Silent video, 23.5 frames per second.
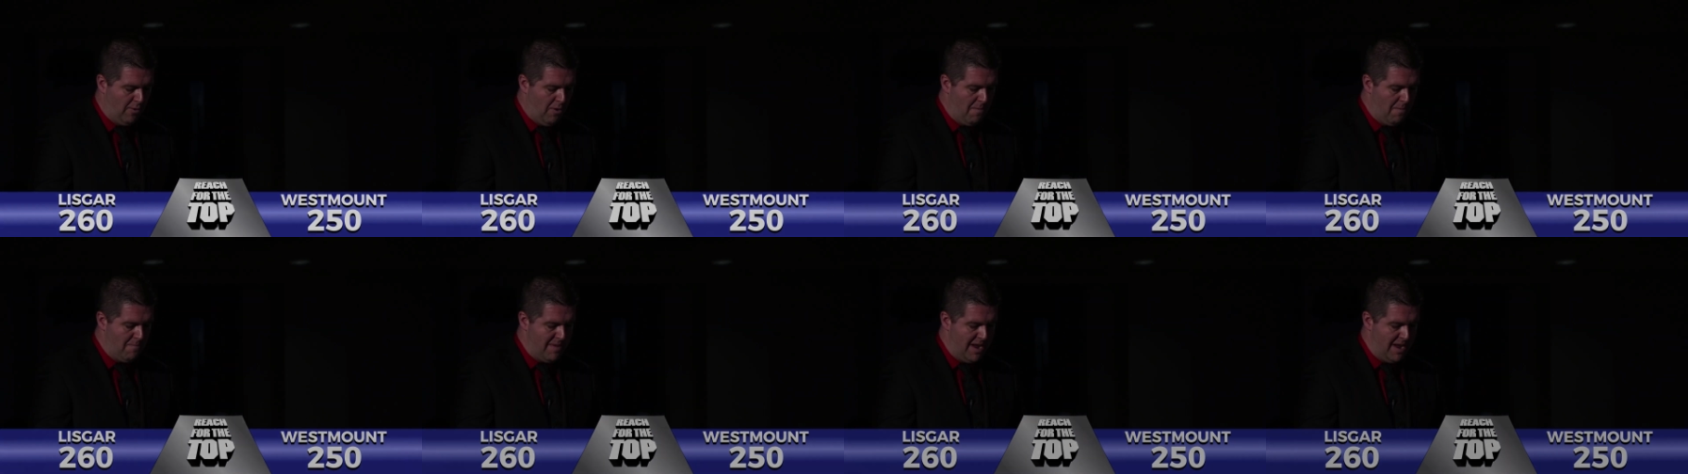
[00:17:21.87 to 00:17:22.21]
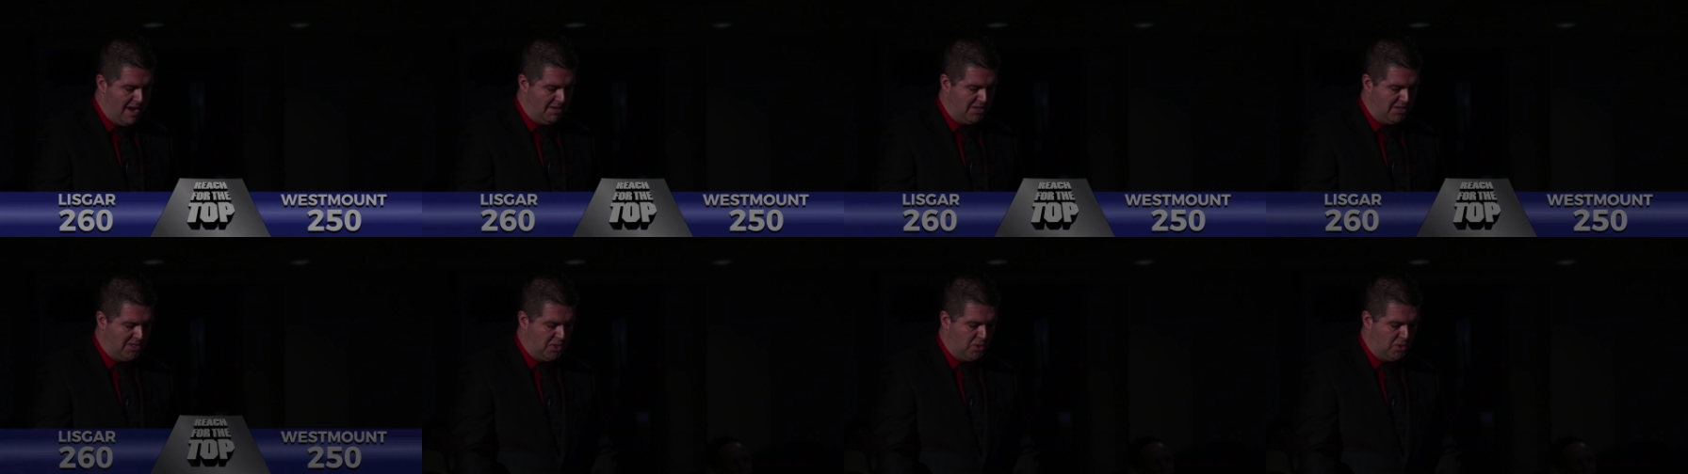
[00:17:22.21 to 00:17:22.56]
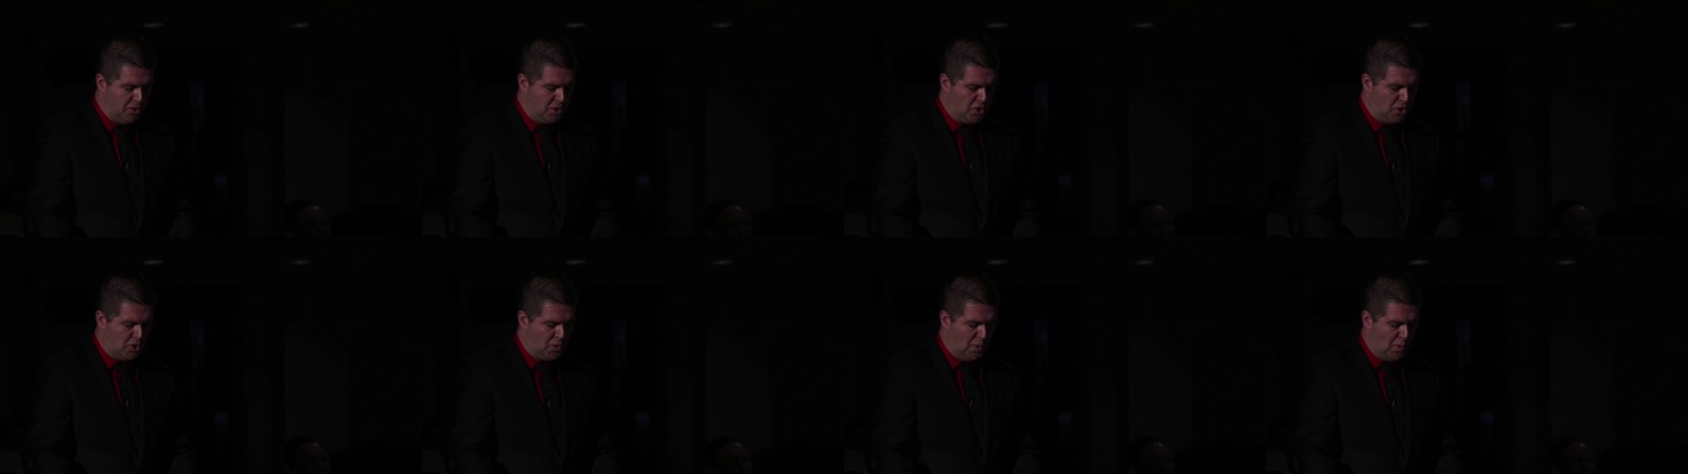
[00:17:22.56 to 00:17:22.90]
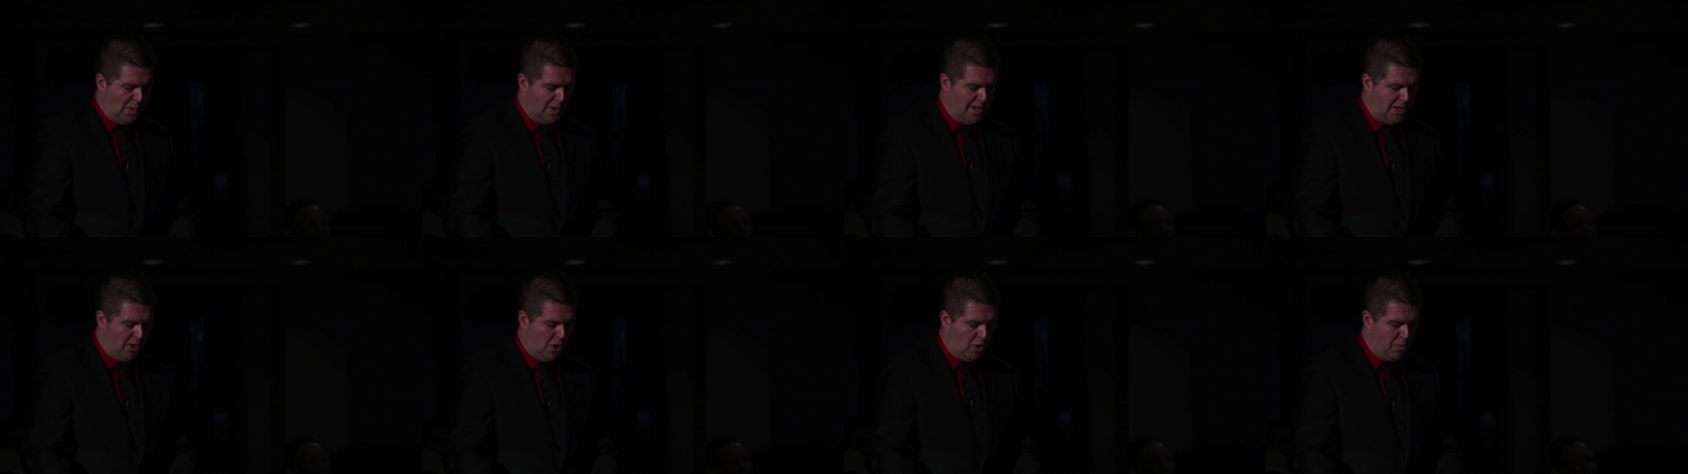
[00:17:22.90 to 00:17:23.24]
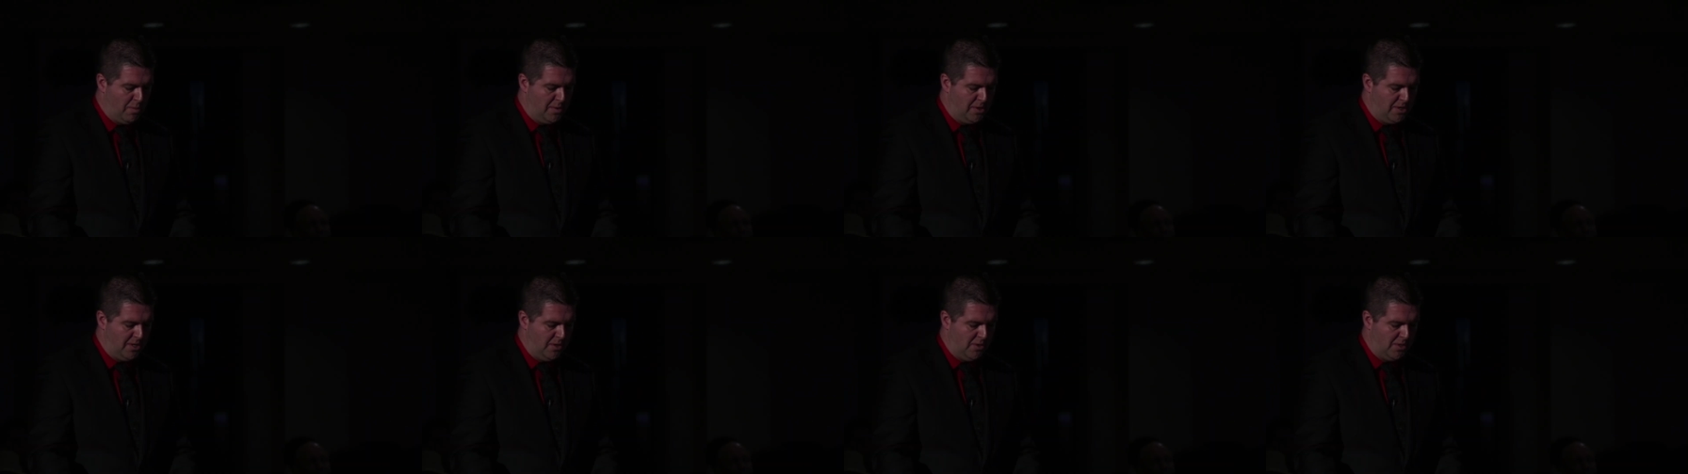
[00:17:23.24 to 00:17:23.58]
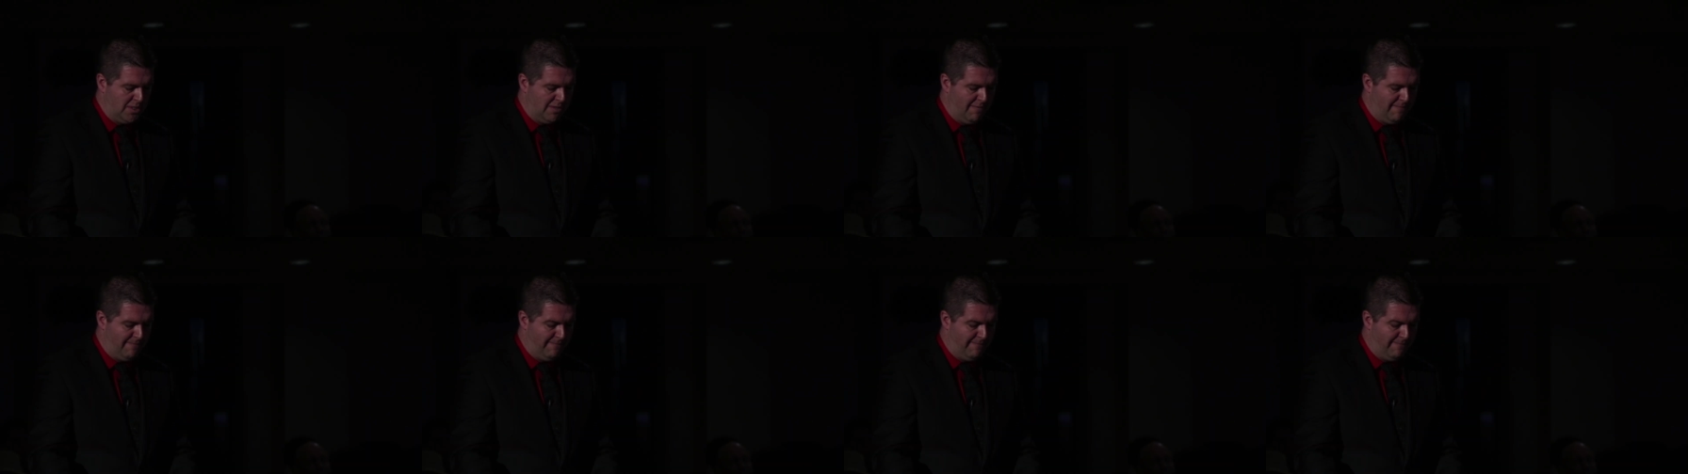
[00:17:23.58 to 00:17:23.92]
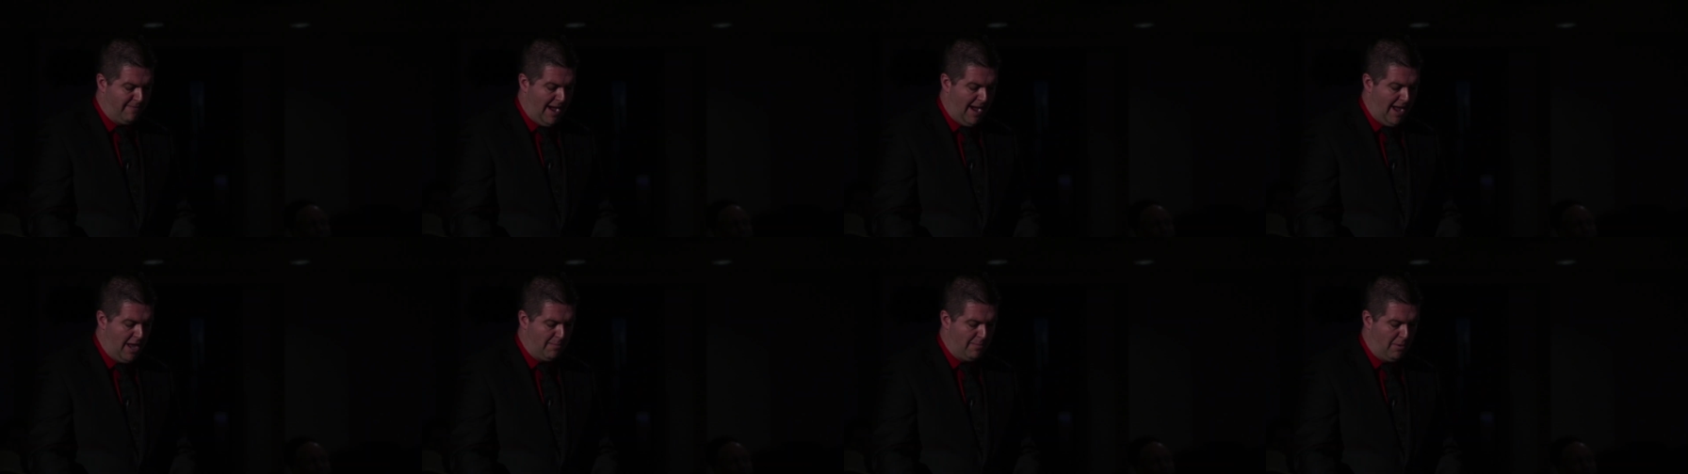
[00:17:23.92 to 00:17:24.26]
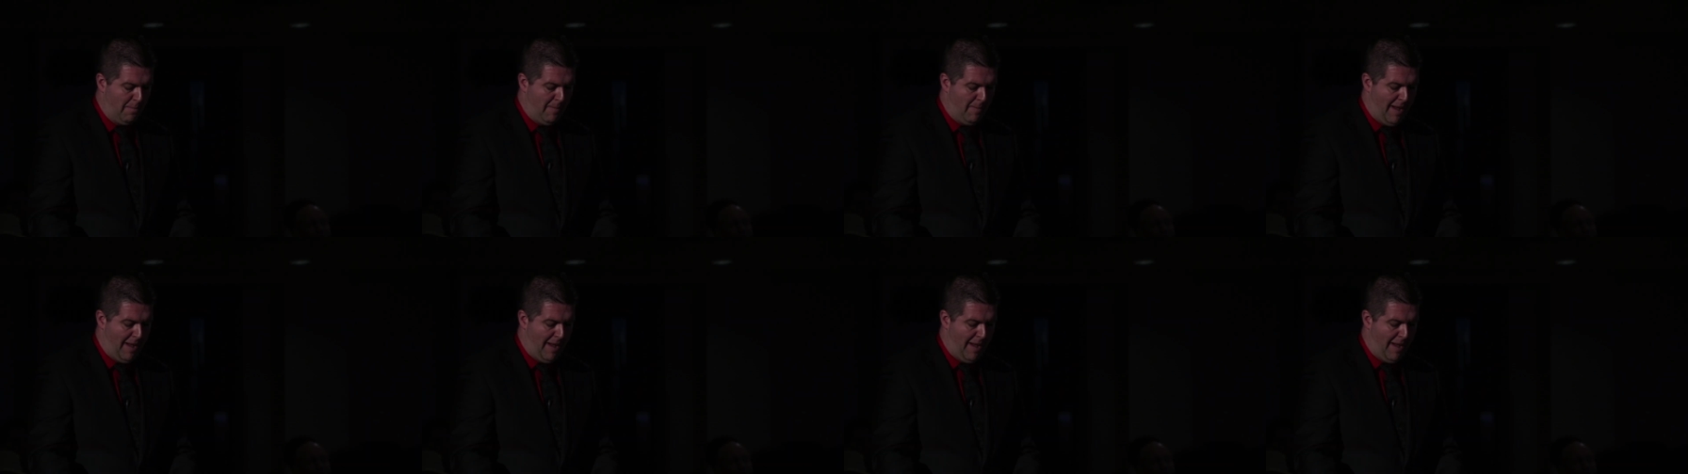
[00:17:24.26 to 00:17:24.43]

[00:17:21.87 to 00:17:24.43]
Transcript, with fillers: verb means to destroy or reduce viable